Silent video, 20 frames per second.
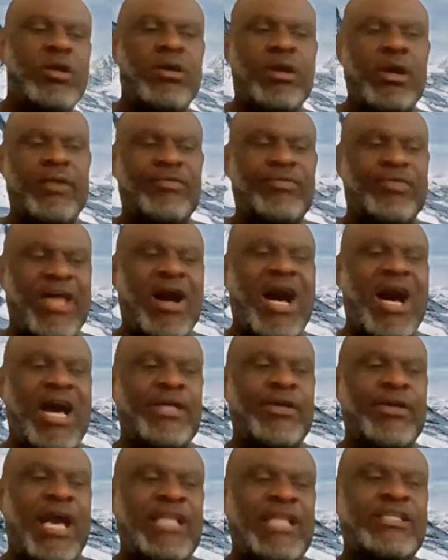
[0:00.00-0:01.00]
Now
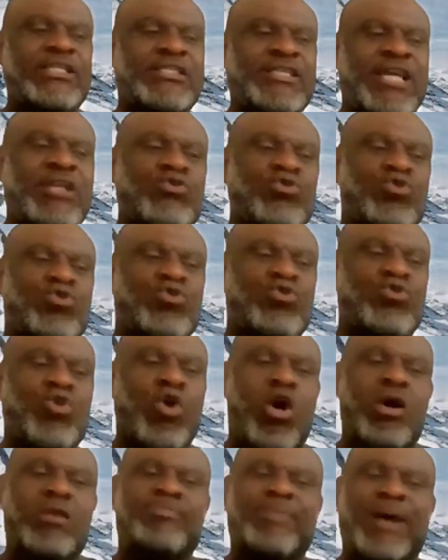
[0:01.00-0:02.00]
I decide to
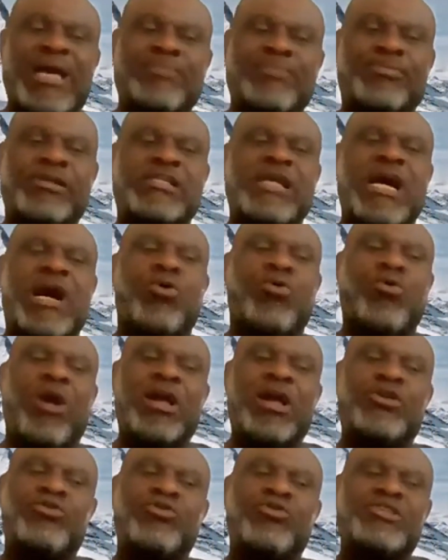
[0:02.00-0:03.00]
go on Bybit. I'll
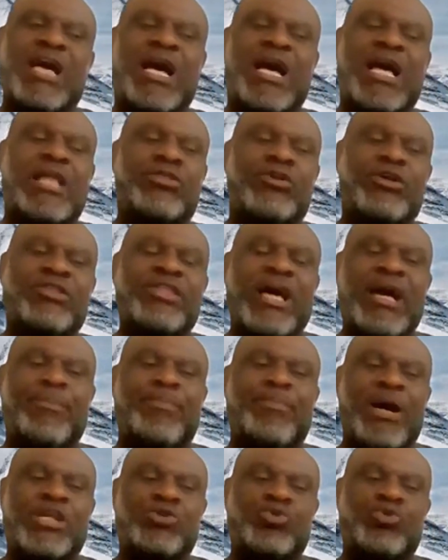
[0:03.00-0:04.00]
go and use
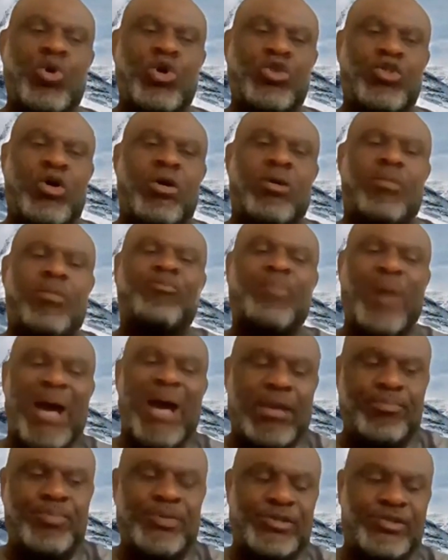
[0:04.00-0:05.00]
another password on
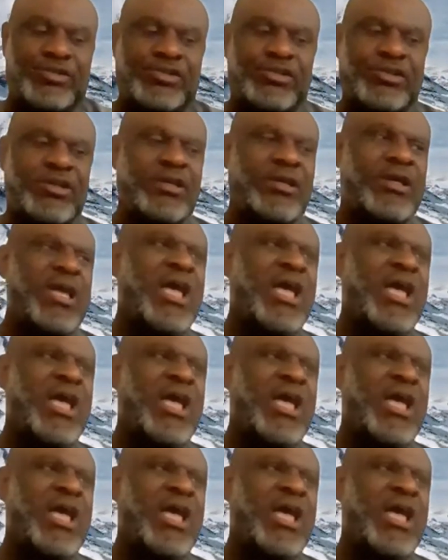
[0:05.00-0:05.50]
Bybit.